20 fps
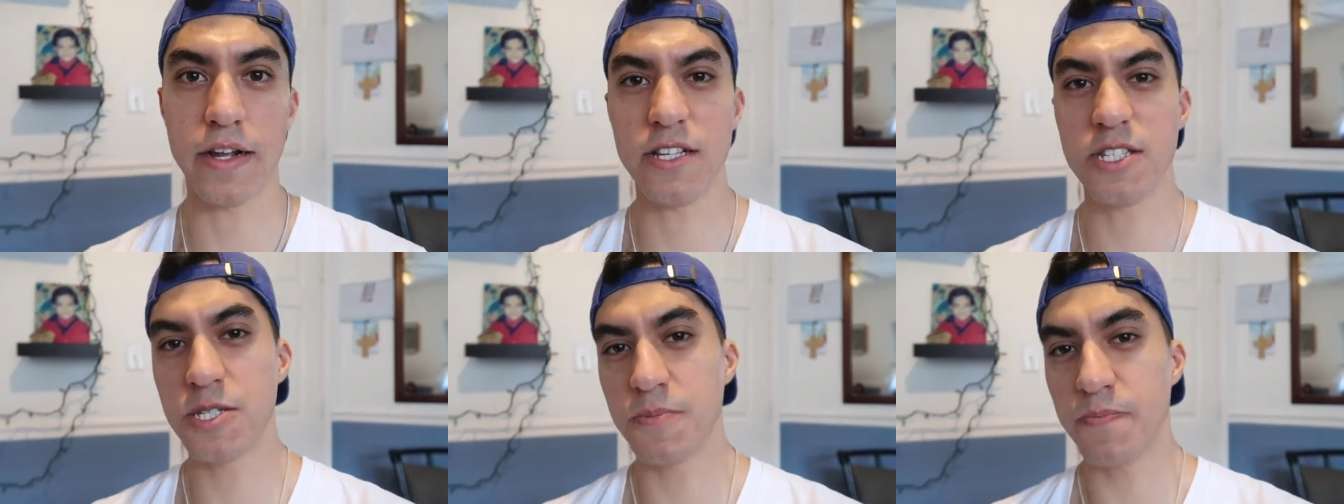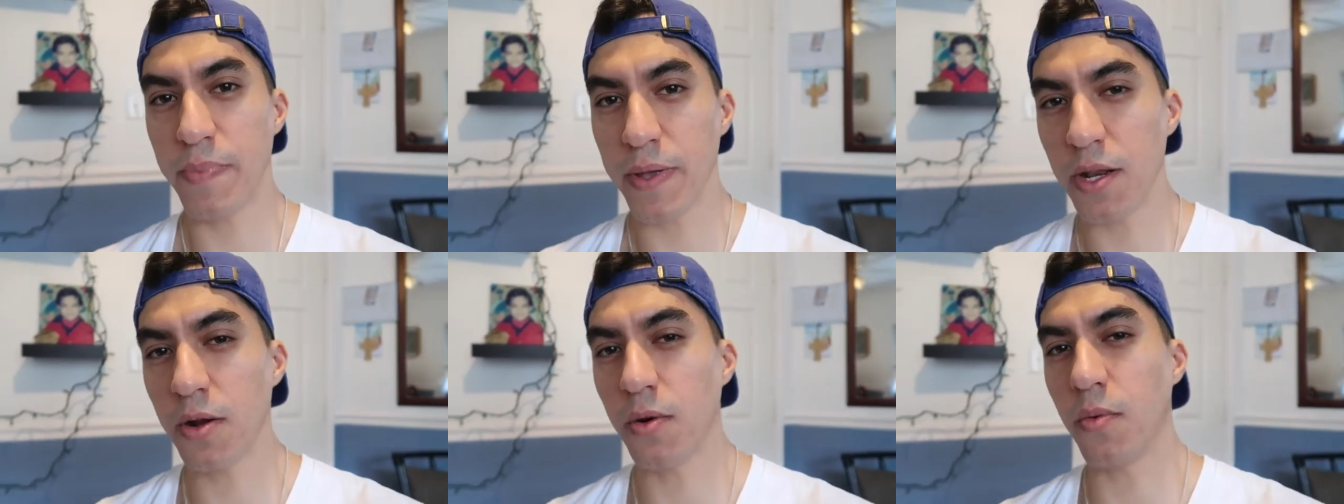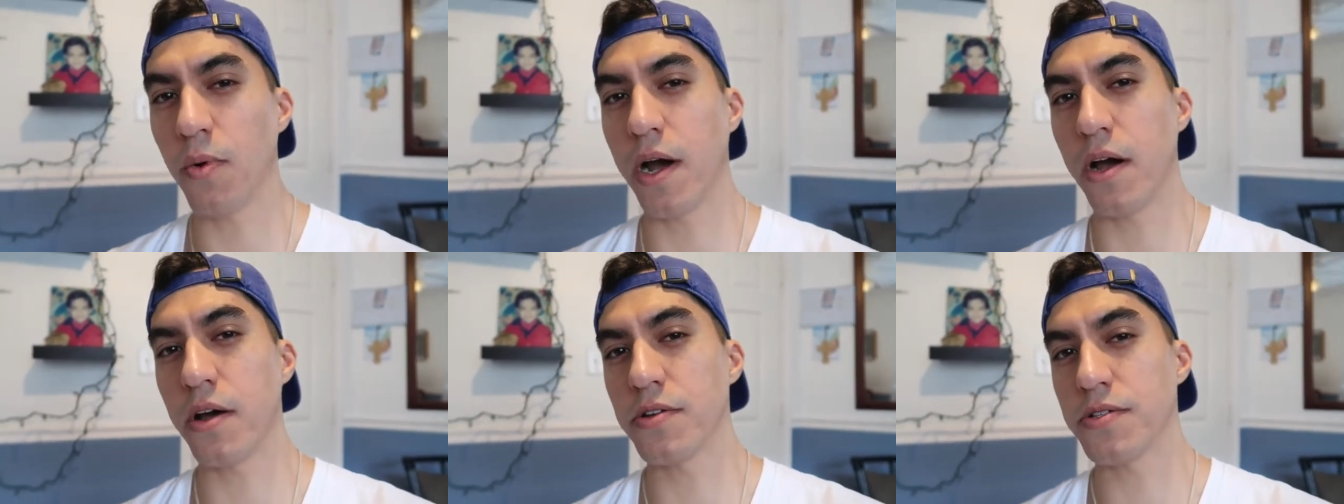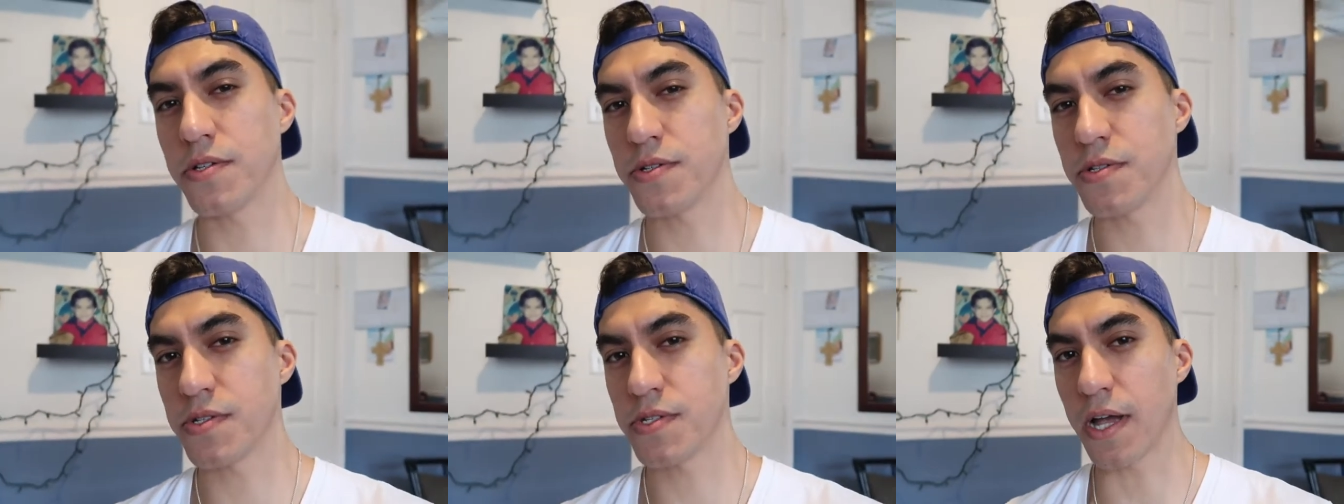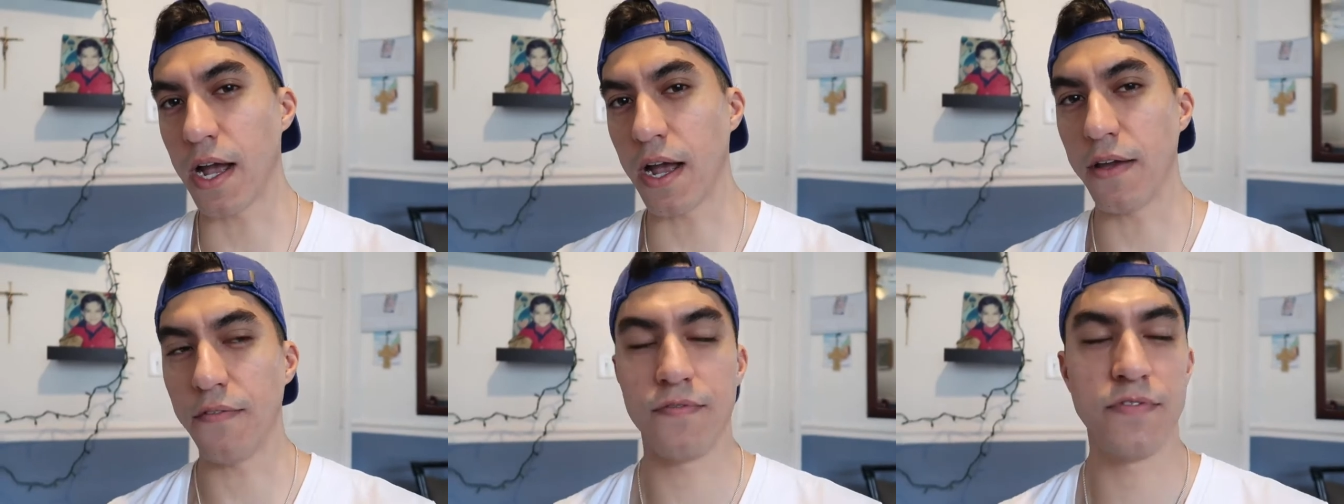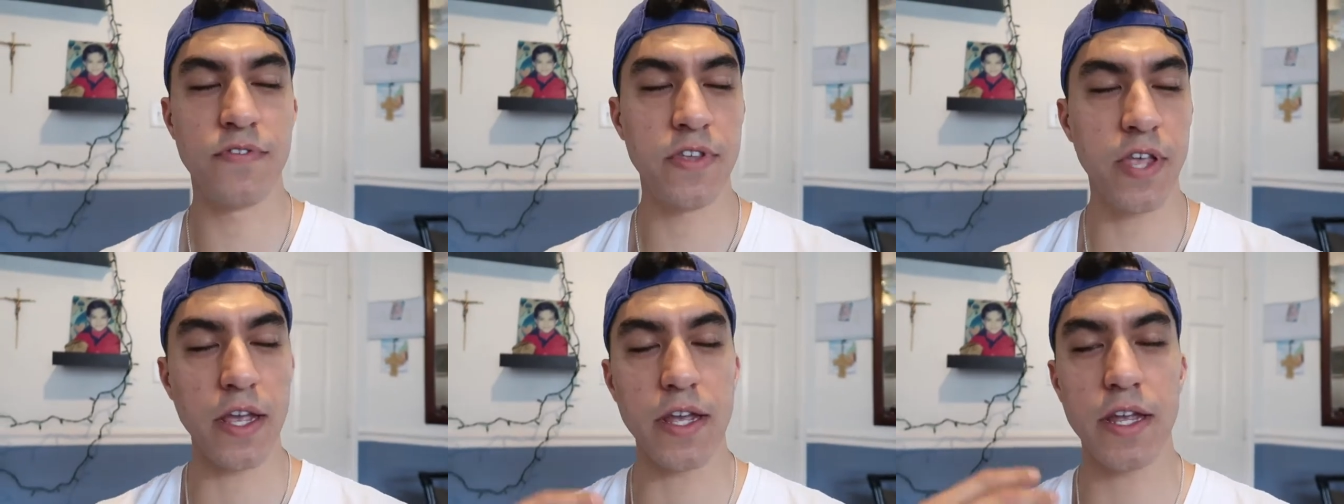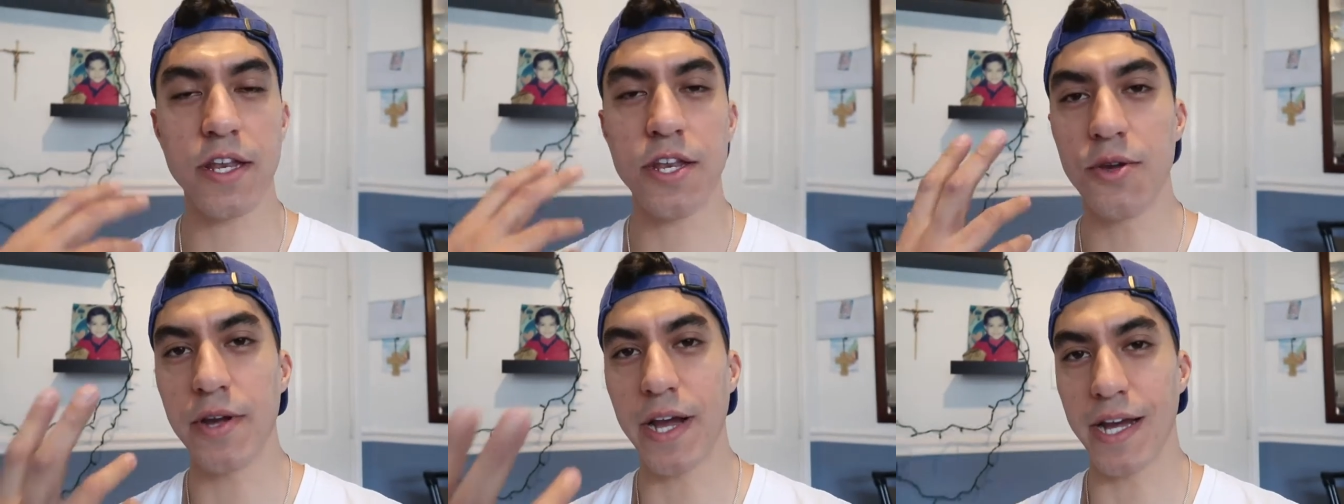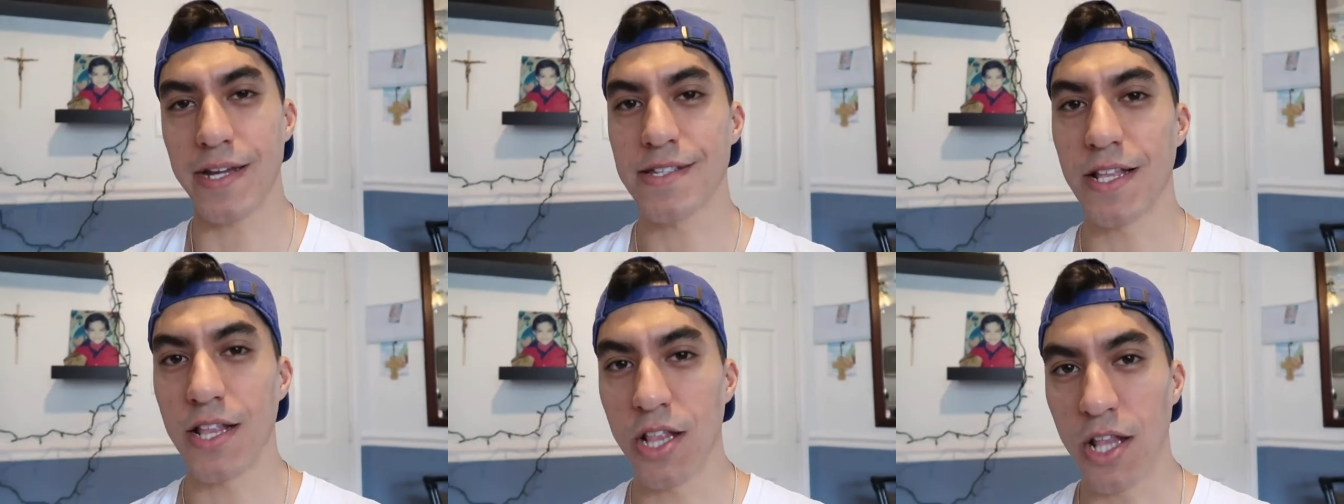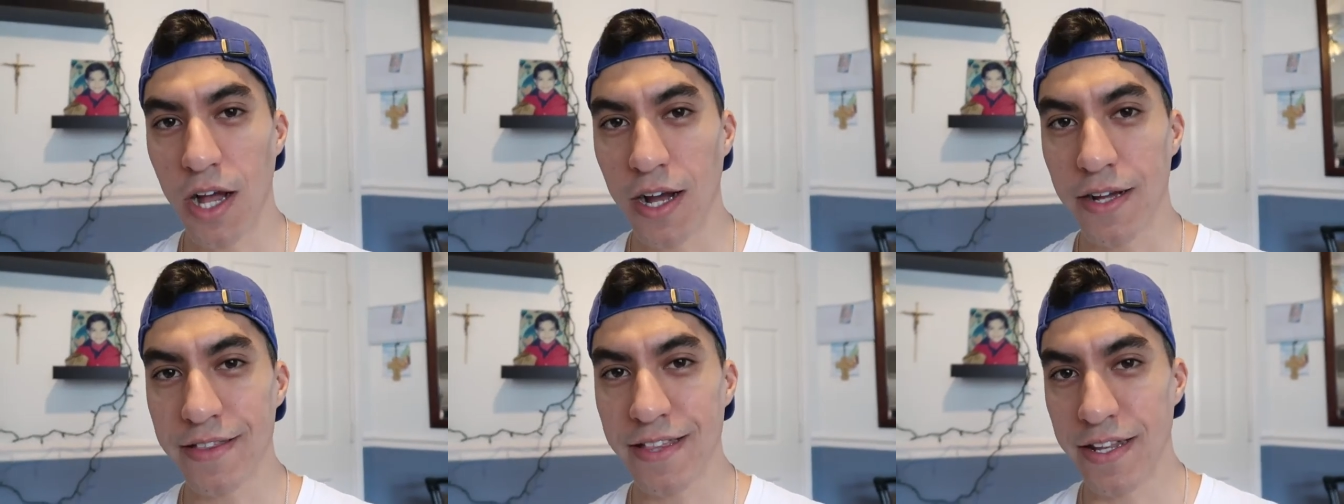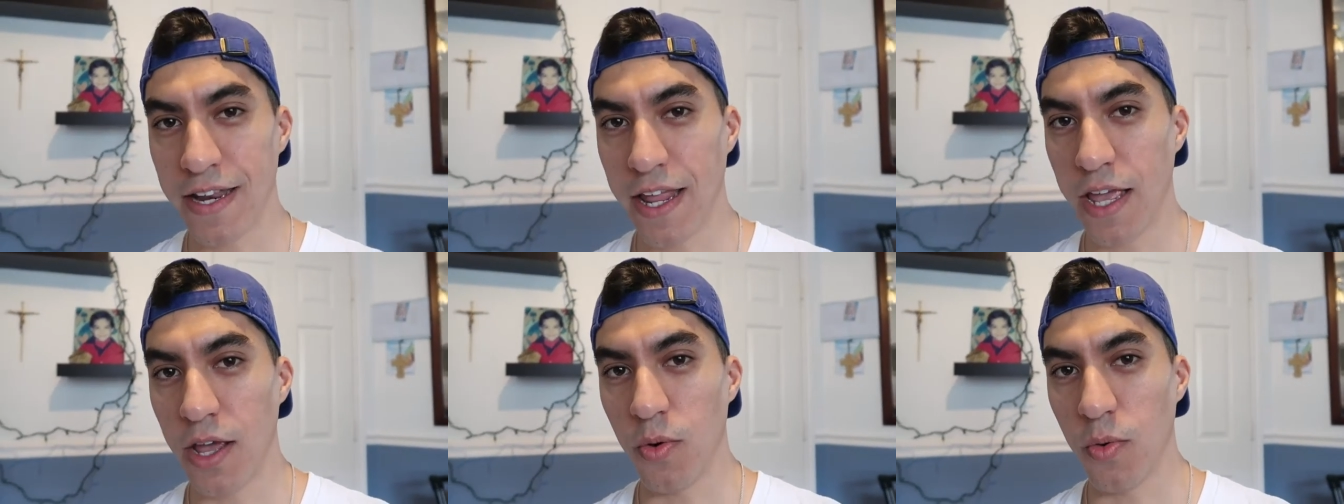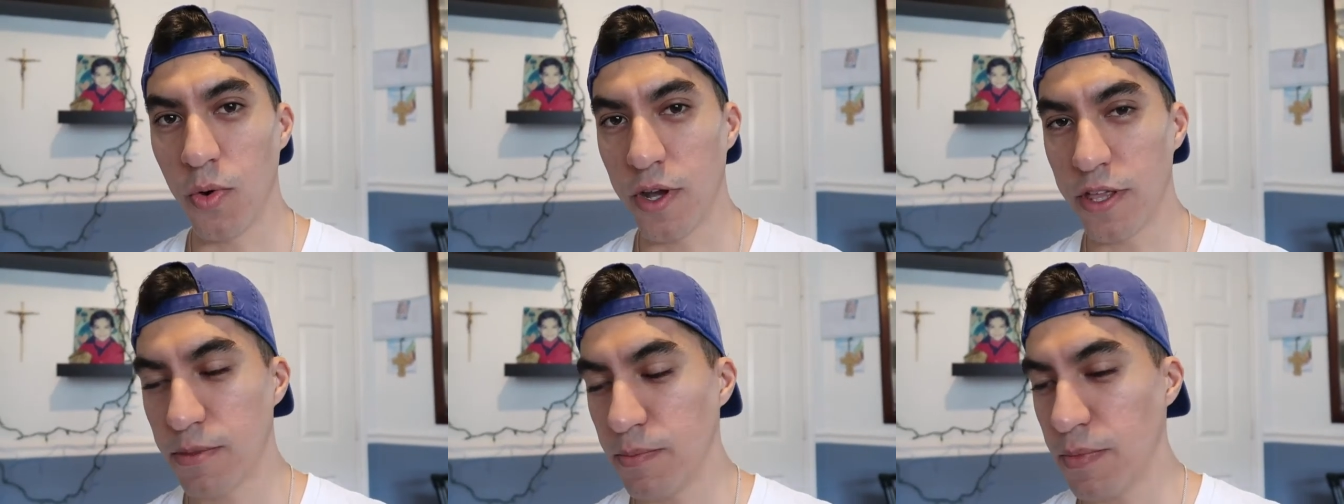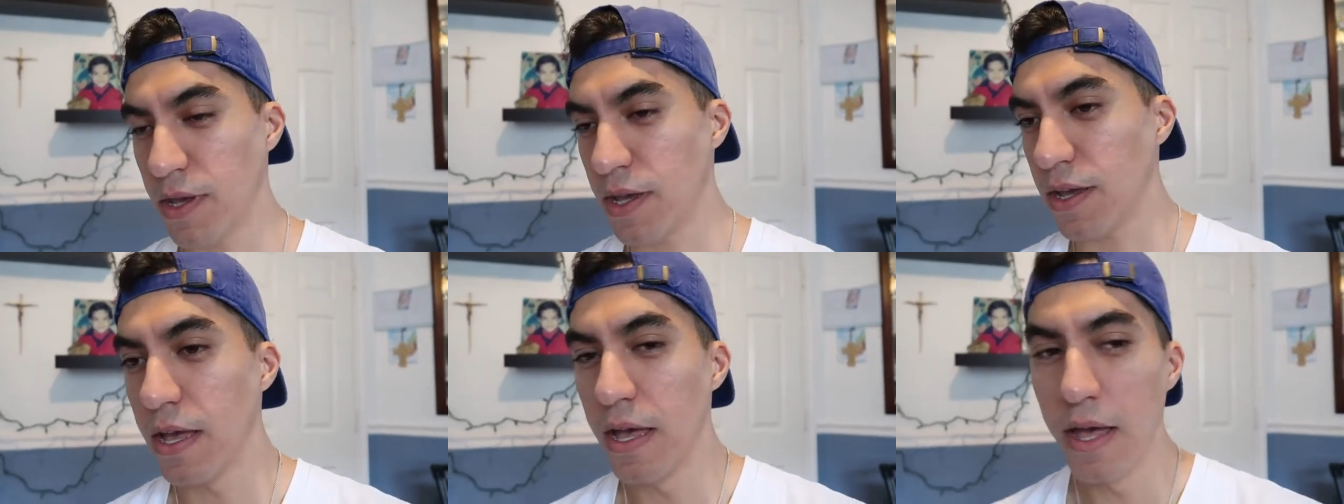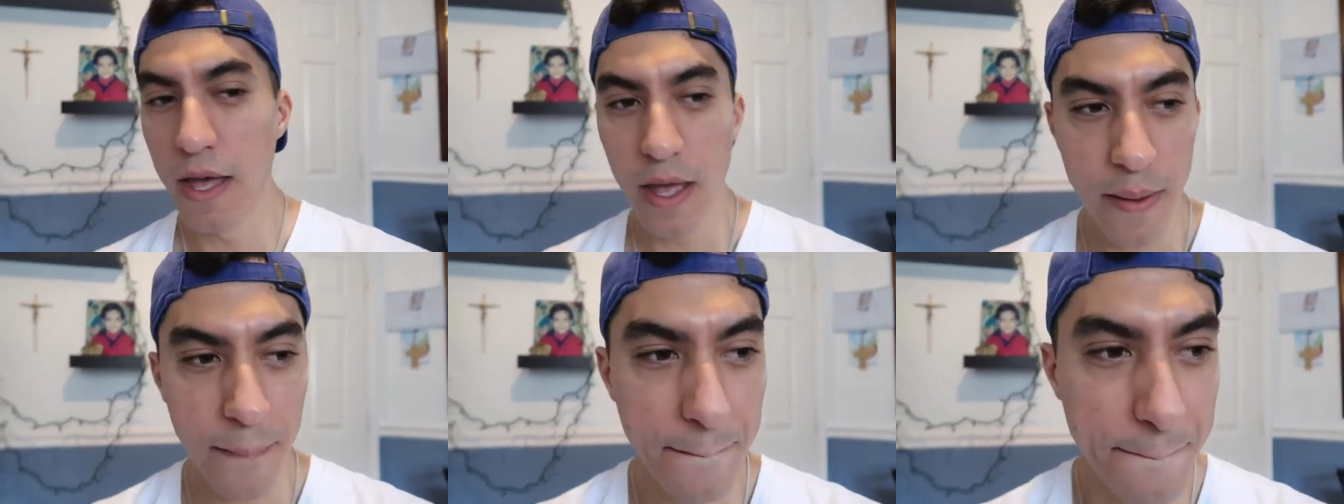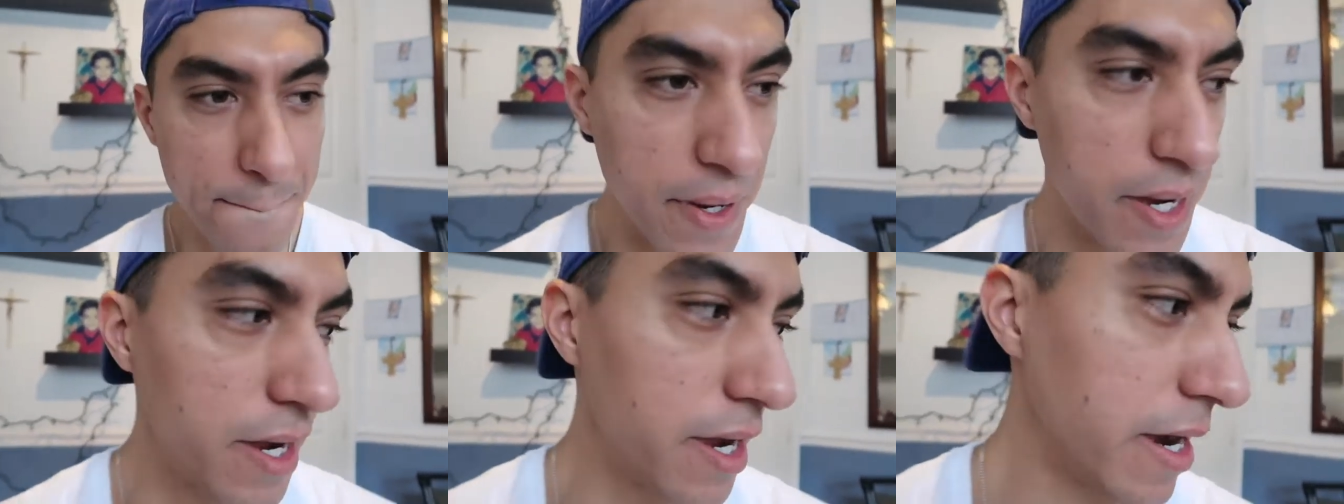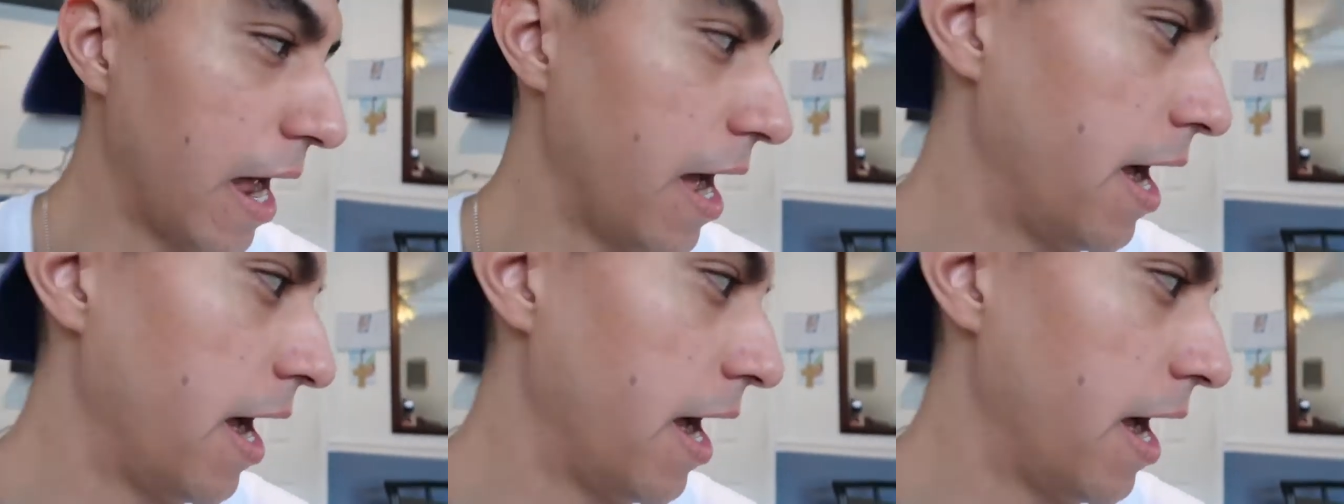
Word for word: It's been a while since I've taken you guys along the day with me, but